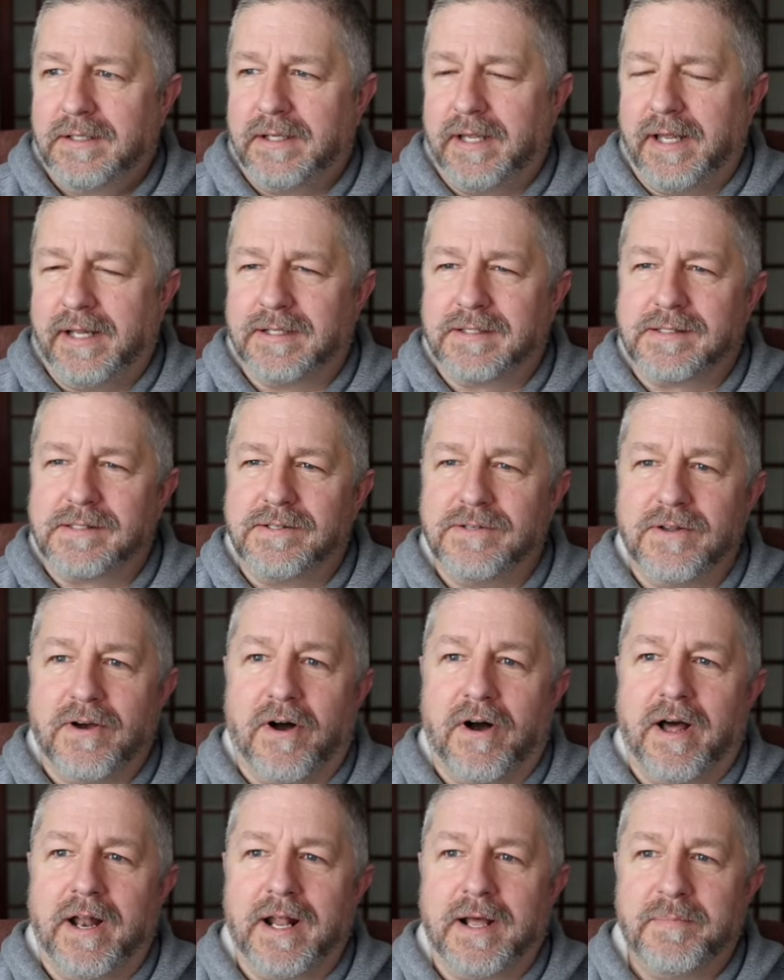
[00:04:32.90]
It's
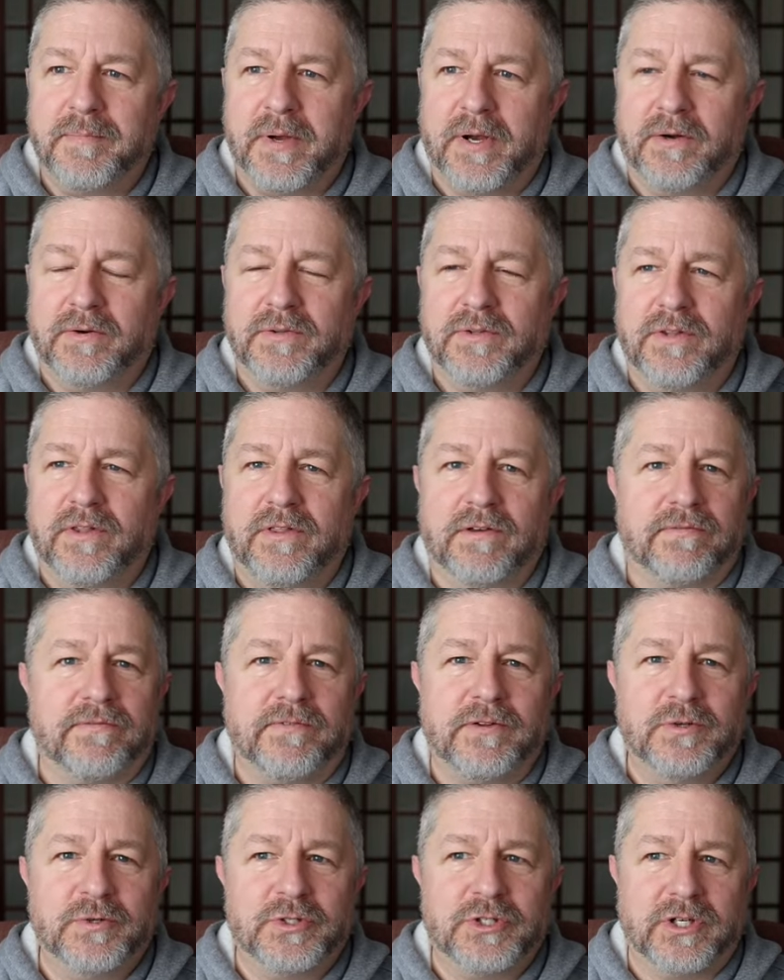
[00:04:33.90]
not about the
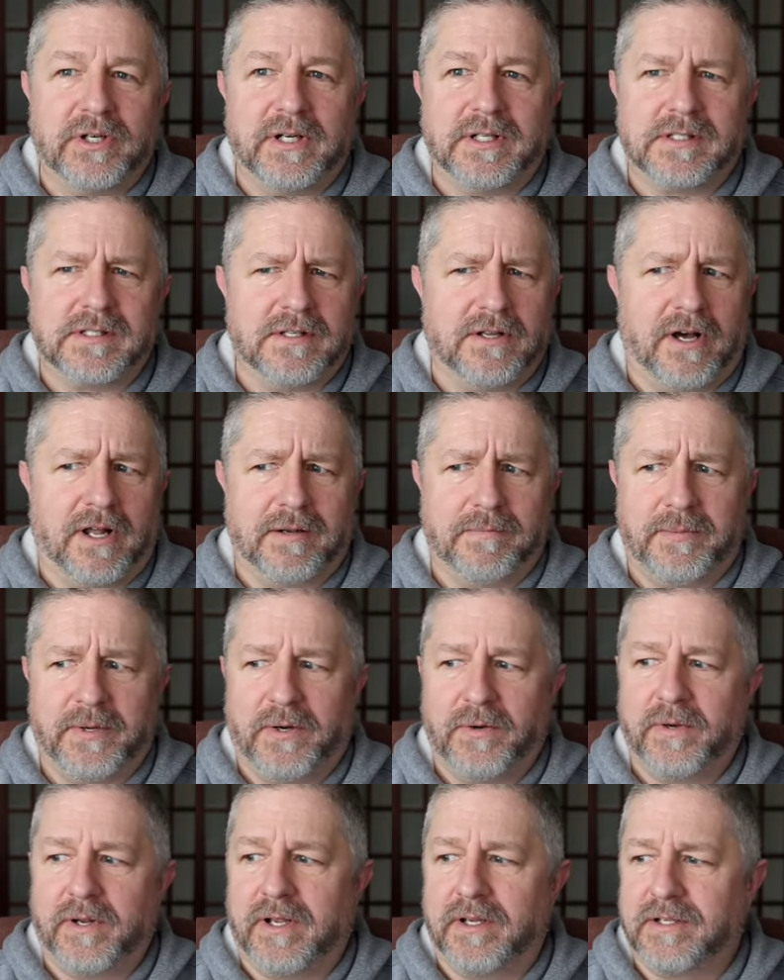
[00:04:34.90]
future. It's not
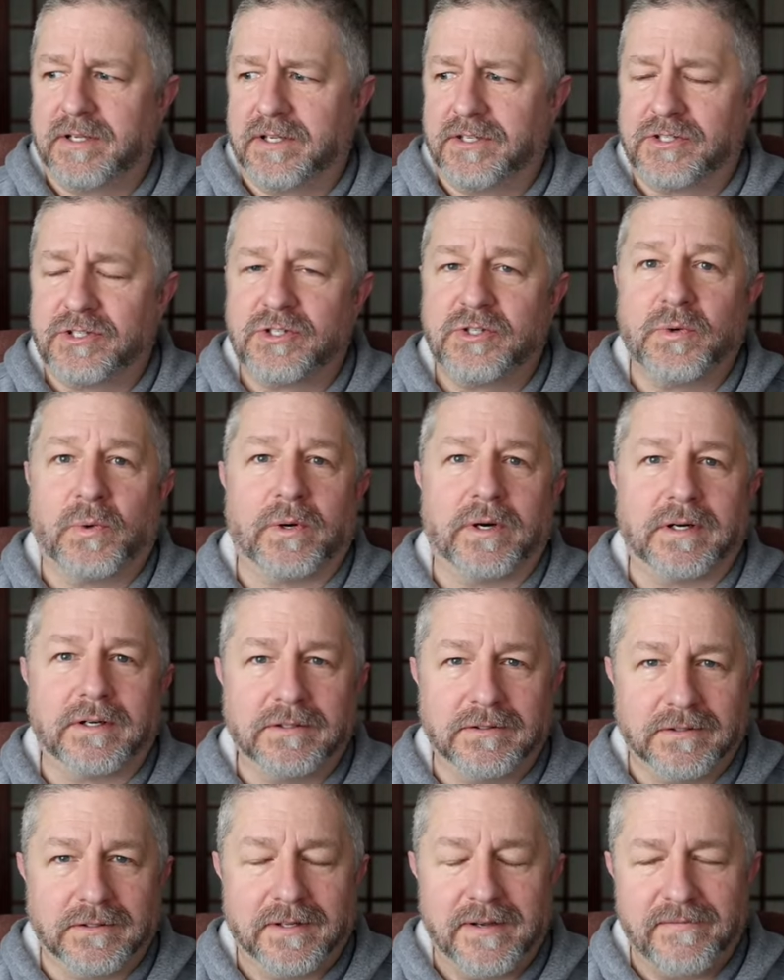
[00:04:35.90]
about a
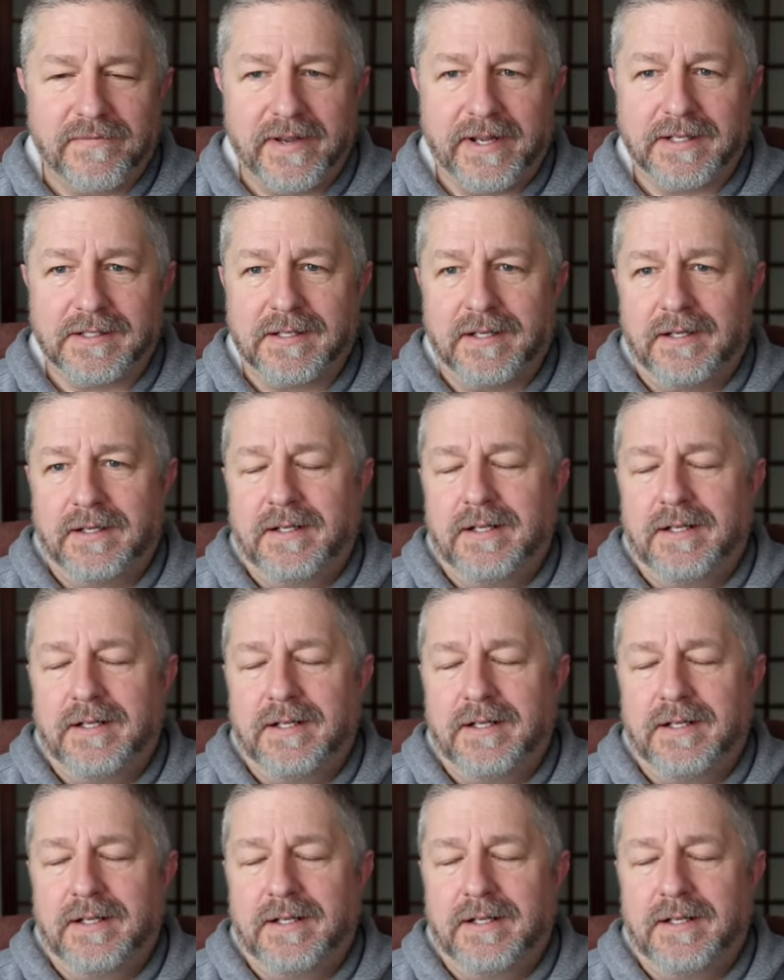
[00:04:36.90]
historical event.